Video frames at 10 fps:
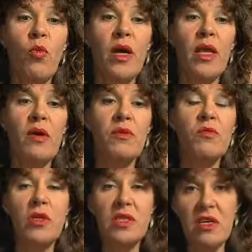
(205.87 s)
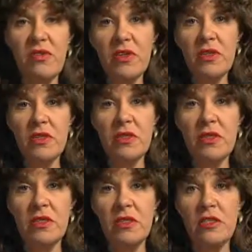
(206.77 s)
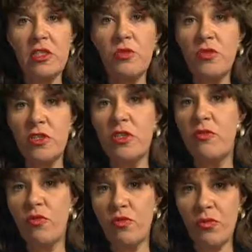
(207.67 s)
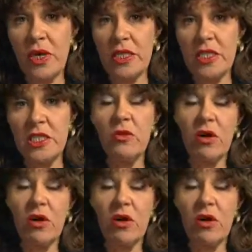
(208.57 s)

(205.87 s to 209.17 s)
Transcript: when it was more difficult to preserve wet tissue,